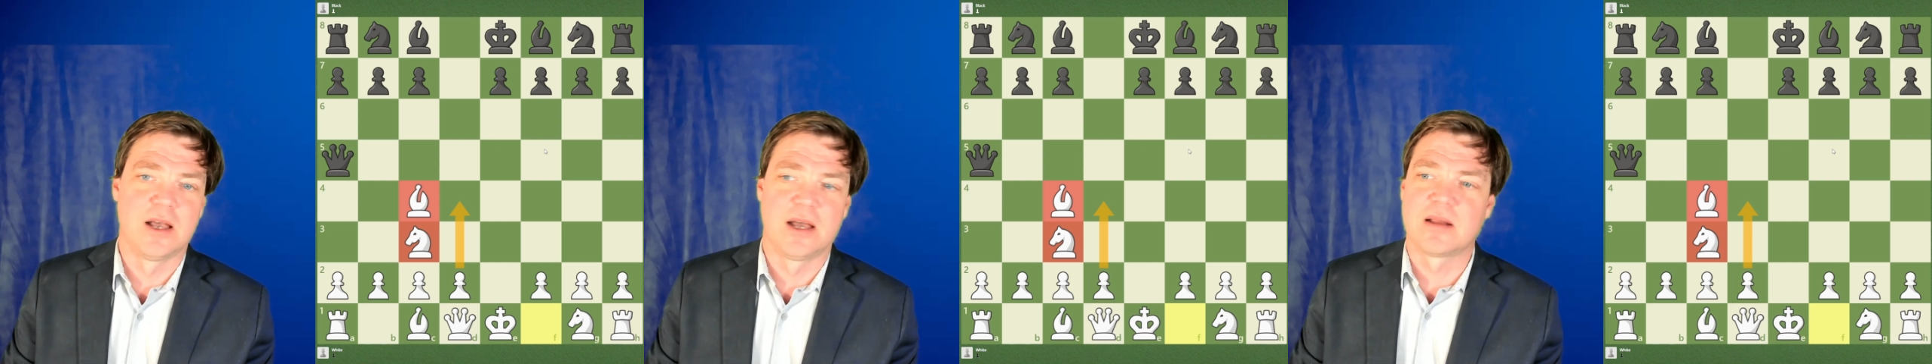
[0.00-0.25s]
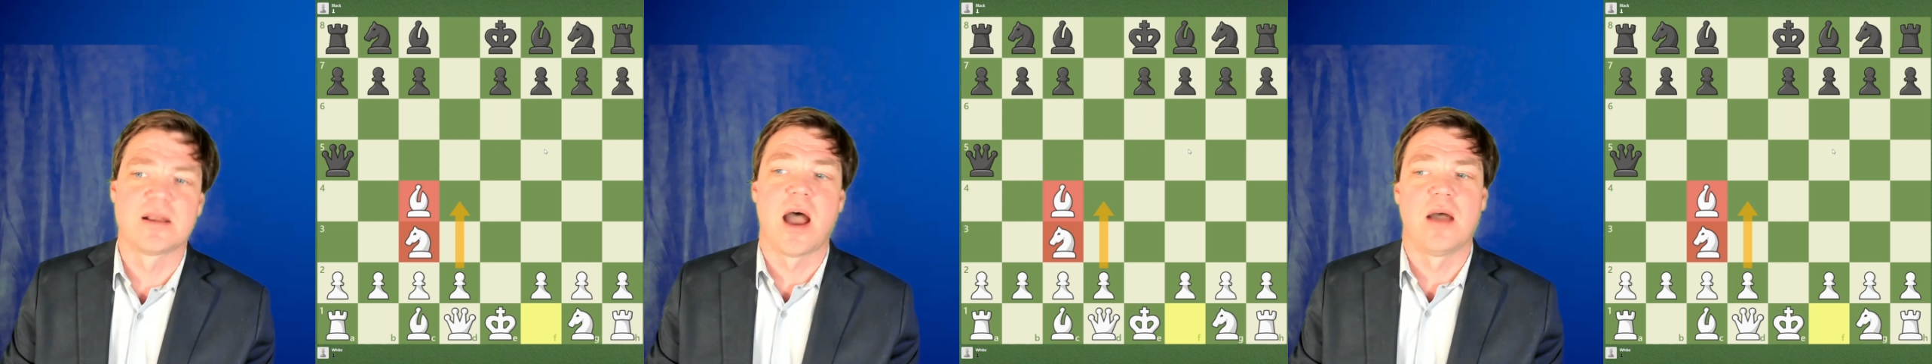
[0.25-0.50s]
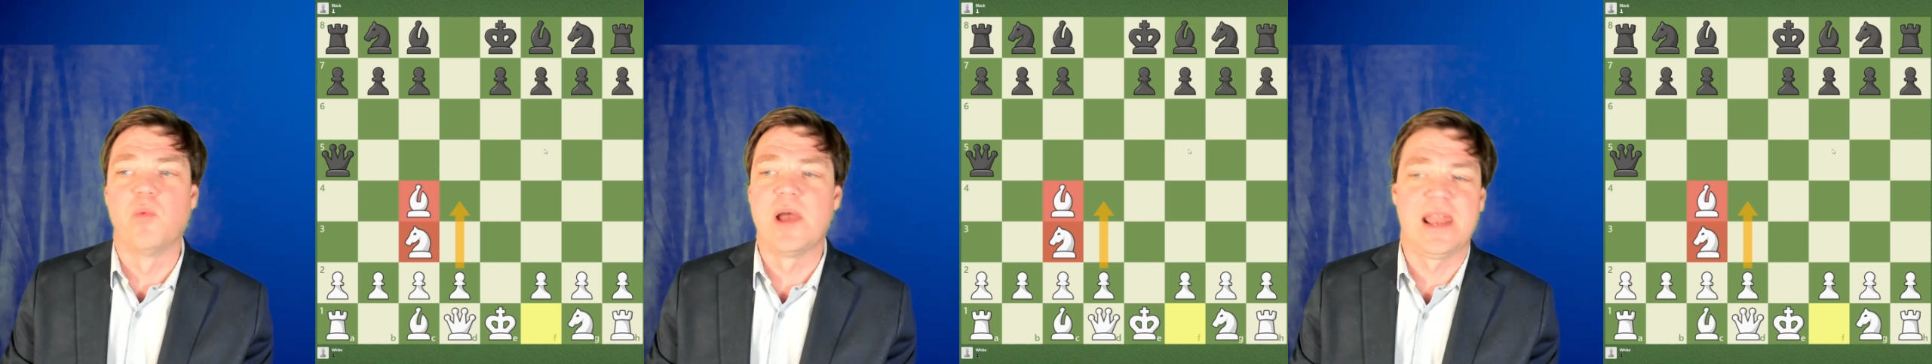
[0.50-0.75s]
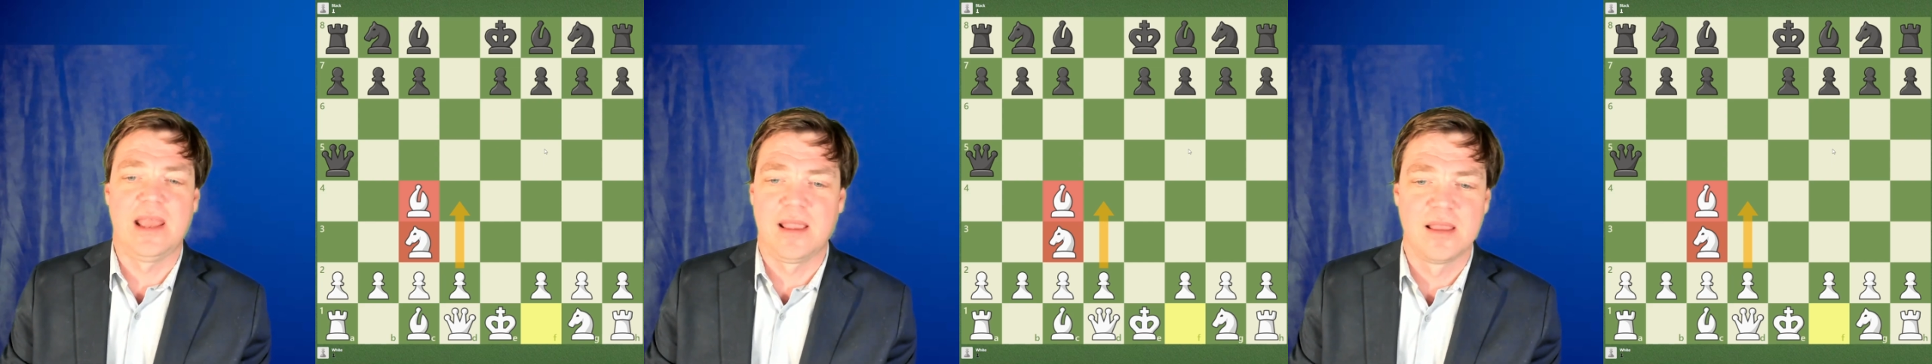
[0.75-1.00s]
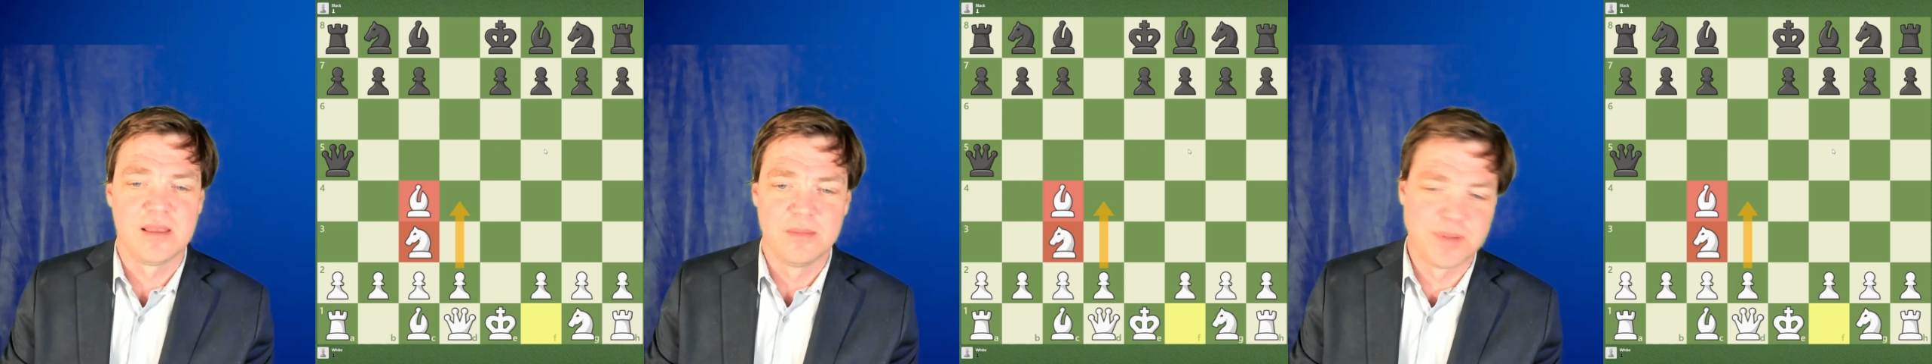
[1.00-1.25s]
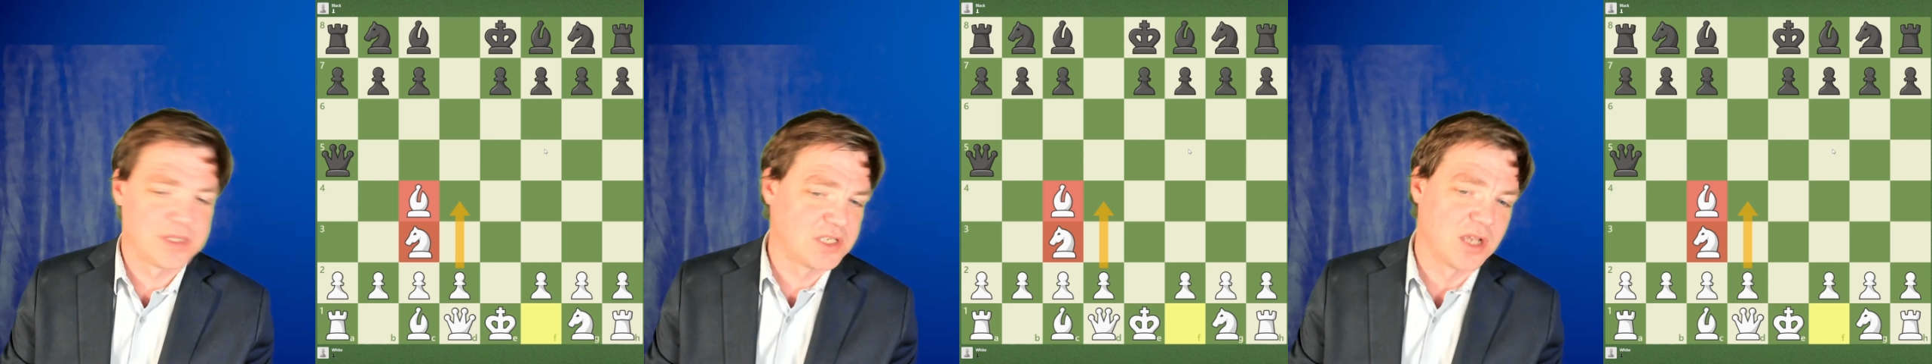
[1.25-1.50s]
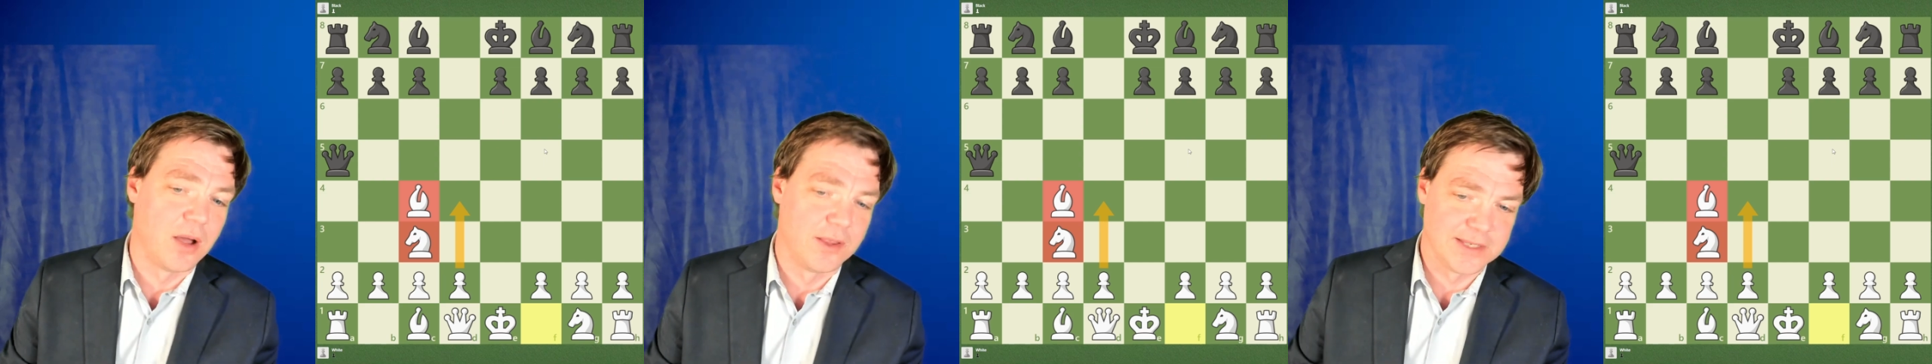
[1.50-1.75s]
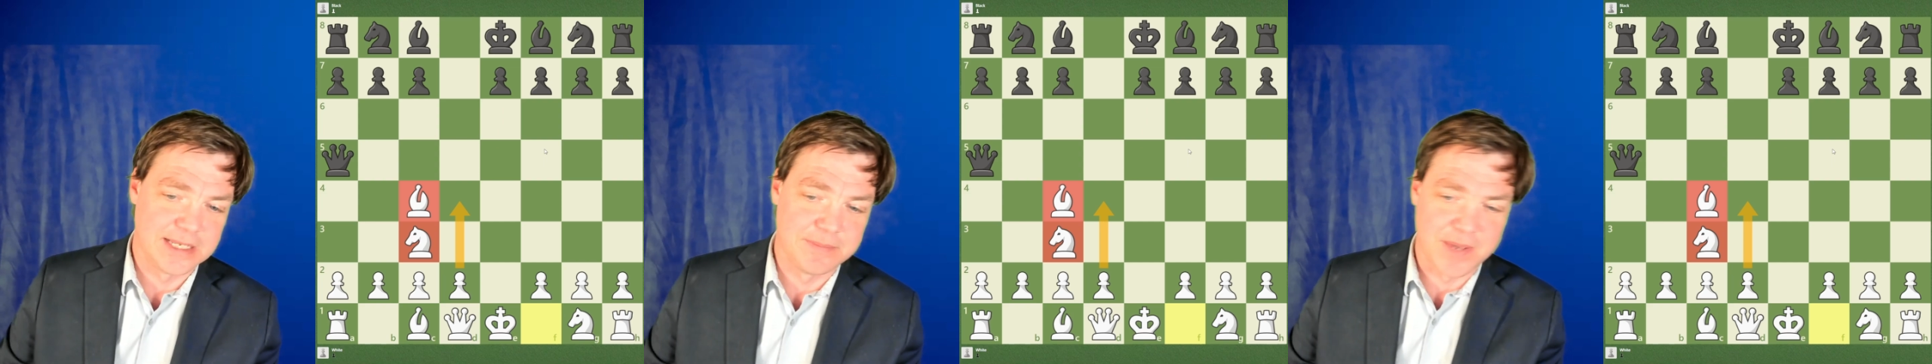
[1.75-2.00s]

Not winning, but solidly